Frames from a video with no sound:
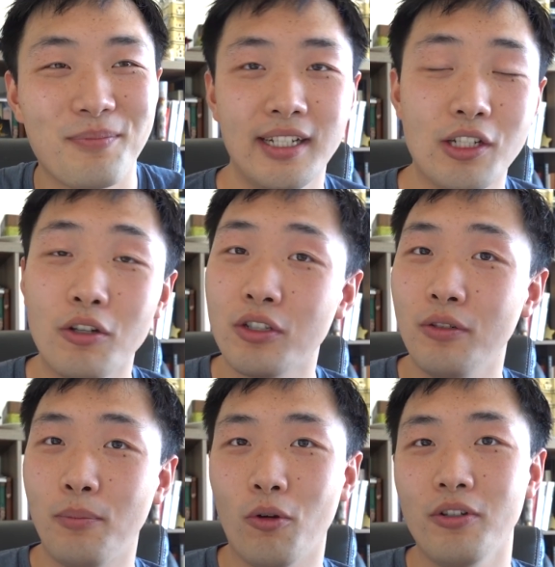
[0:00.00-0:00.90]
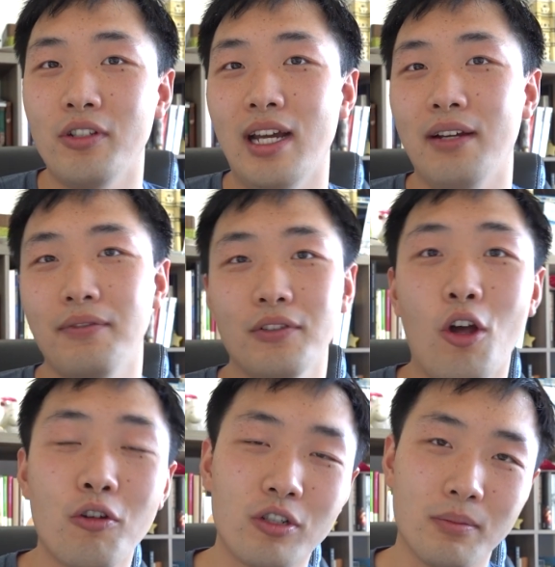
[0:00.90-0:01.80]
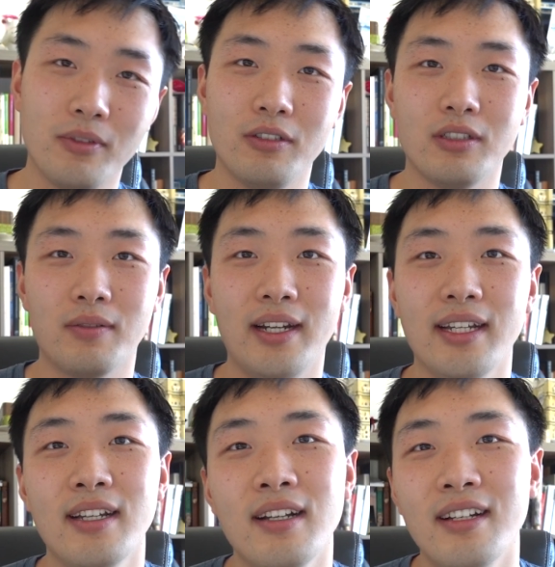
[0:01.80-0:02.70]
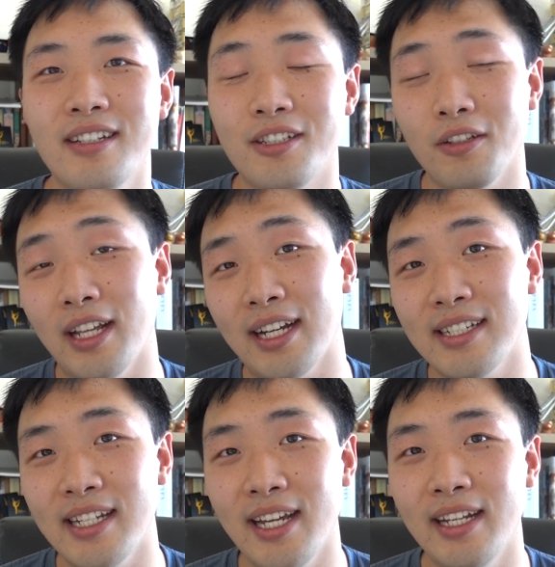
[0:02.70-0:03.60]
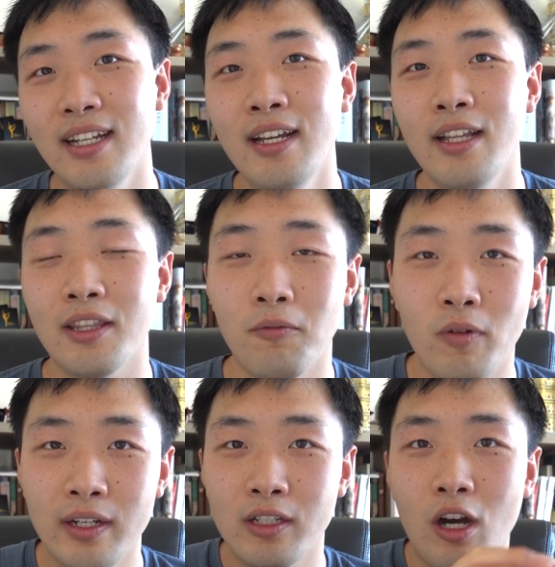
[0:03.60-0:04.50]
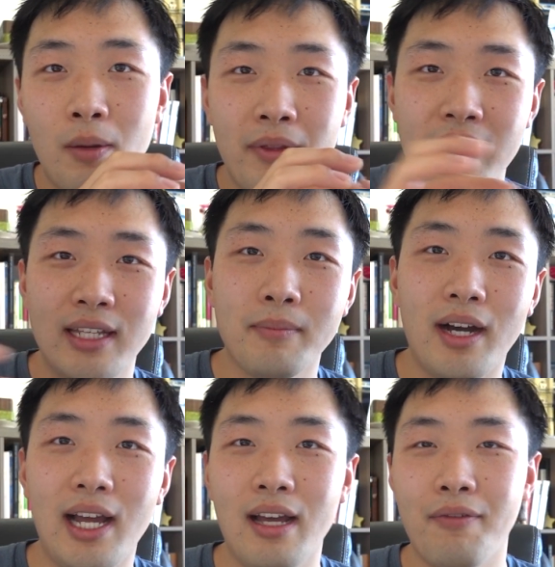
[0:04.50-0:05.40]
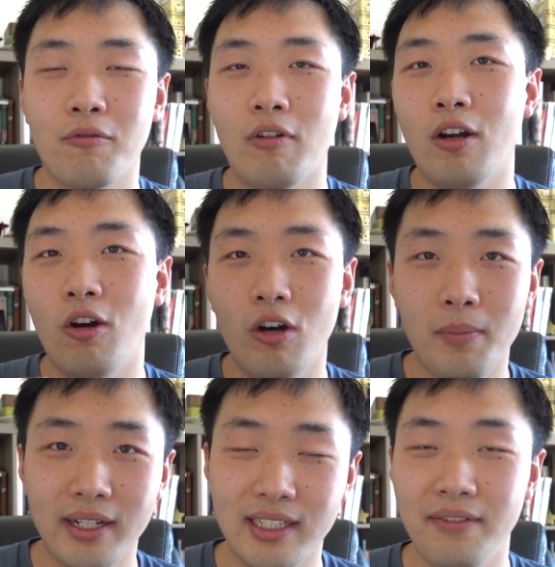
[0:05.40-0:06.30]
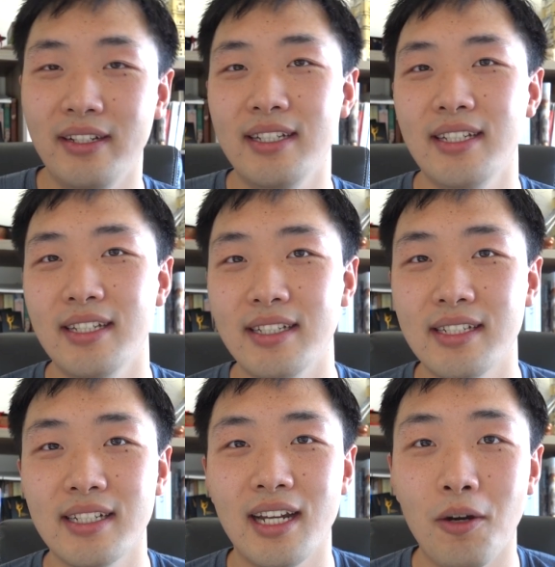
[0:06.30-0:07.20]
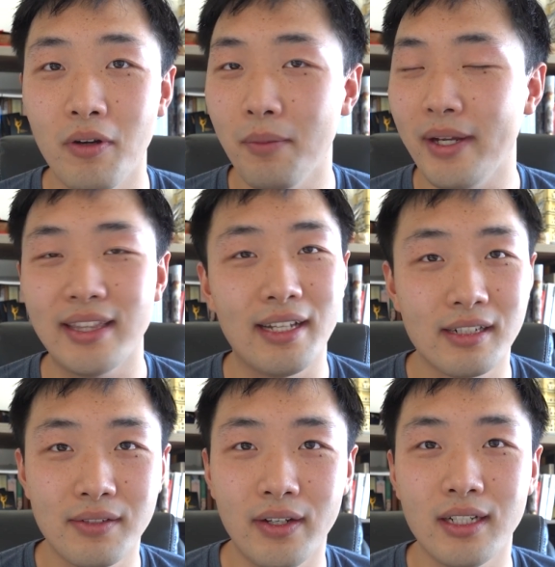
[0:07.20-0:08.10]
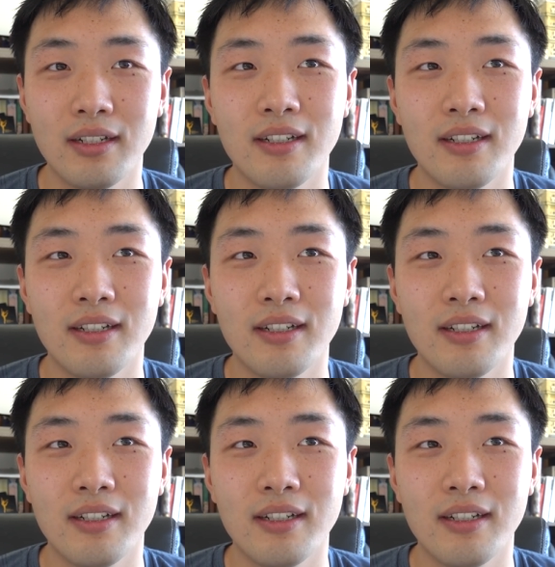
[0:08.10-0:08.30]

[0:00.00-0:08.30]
It's also important to have long-term goals, right? So like I said, the one common theme I have throughout all my activity is I want to make things fun.